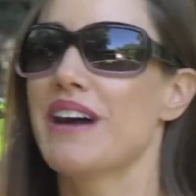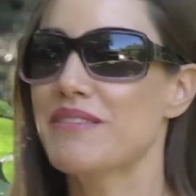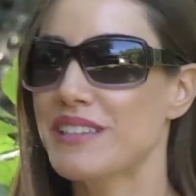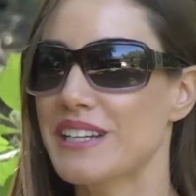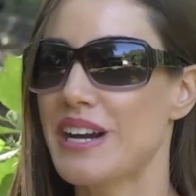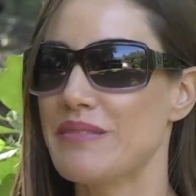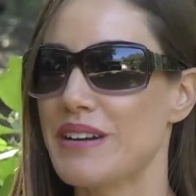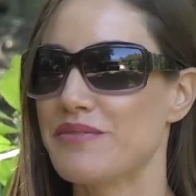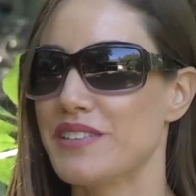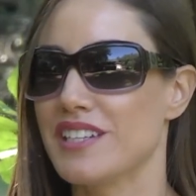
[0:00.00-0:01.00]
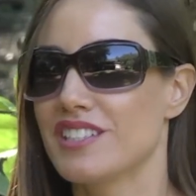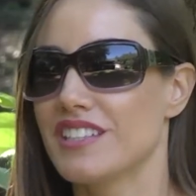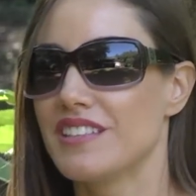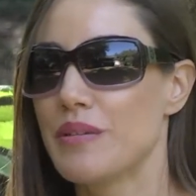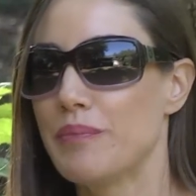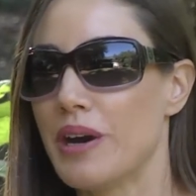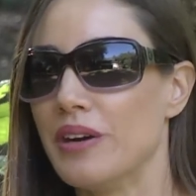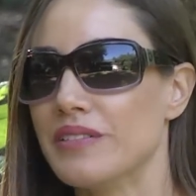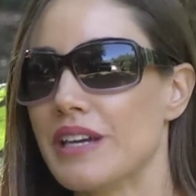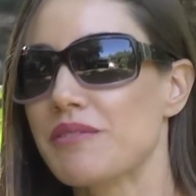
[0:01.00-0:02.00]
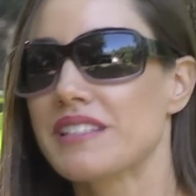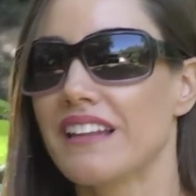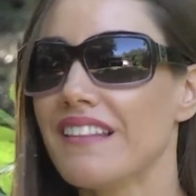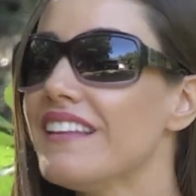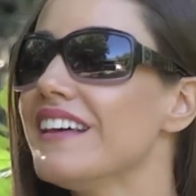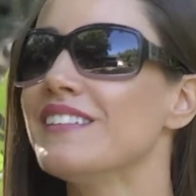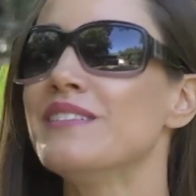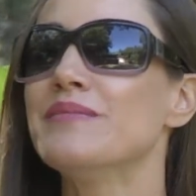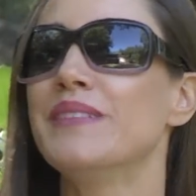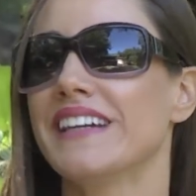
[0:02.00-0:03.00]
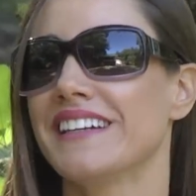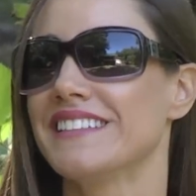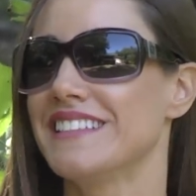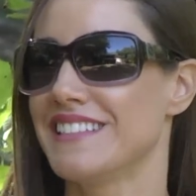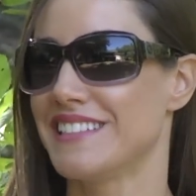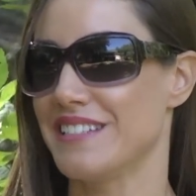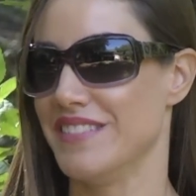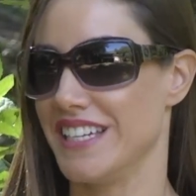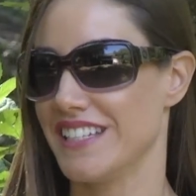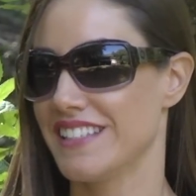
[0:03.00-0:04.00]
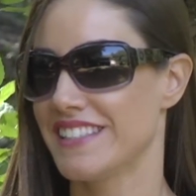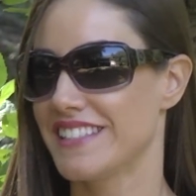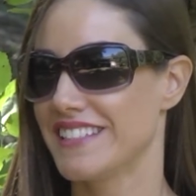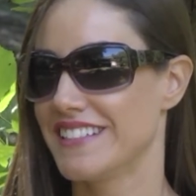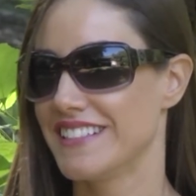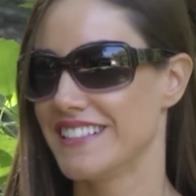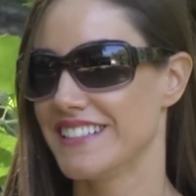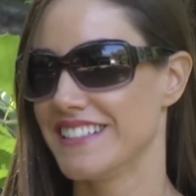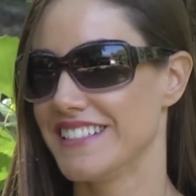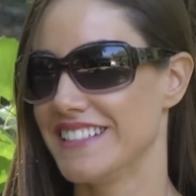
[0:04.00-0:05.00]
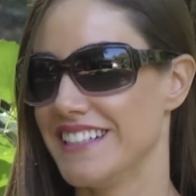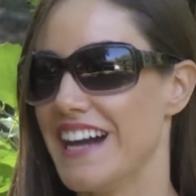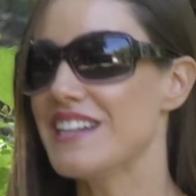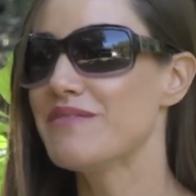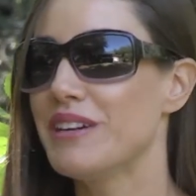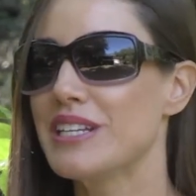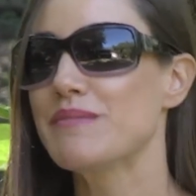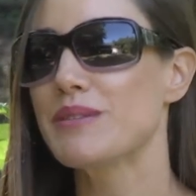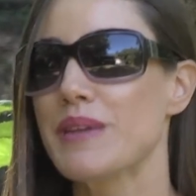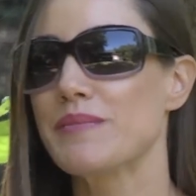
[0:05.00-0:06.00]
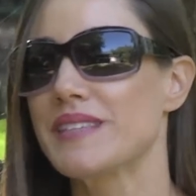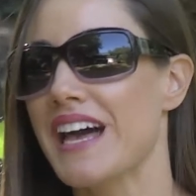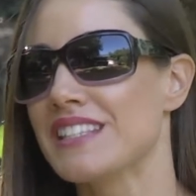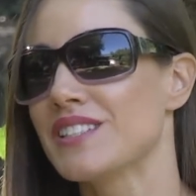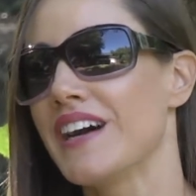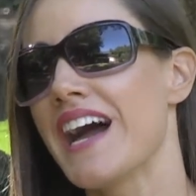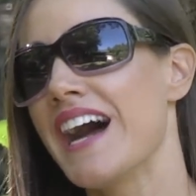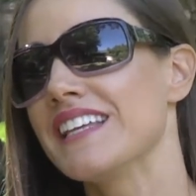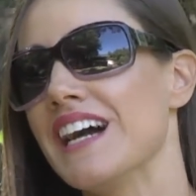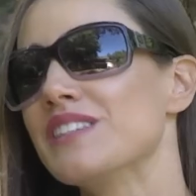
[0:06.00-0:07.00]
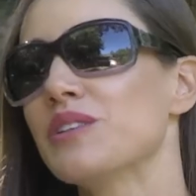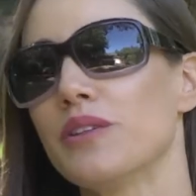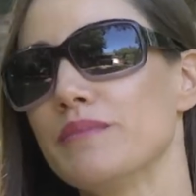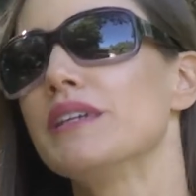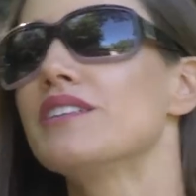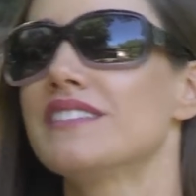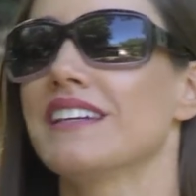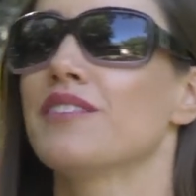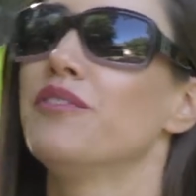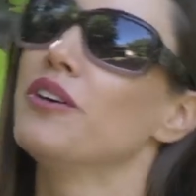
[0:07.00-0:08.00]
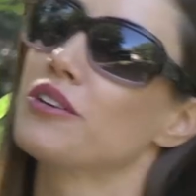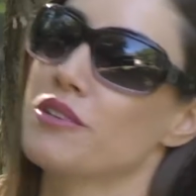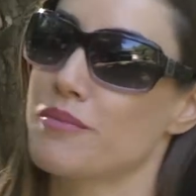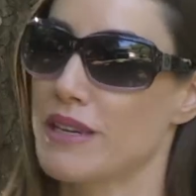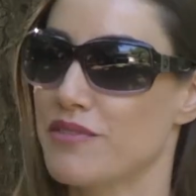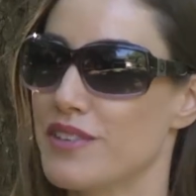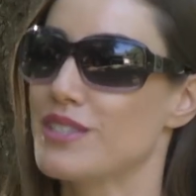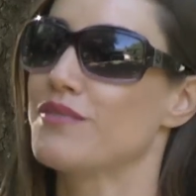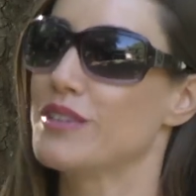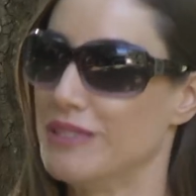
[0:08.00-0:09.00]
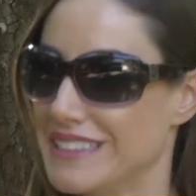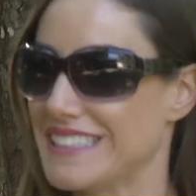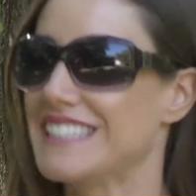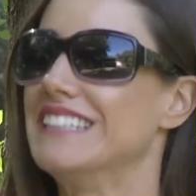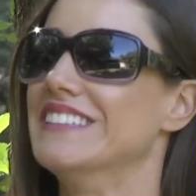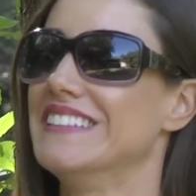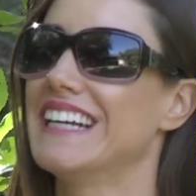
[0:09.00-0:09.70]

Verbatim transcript: after I got my fish in the boat that was a little bigger than Jimmy's, I didn't want him to be upset, so I, I, I told him he could take a photo with my fish if he wanted to.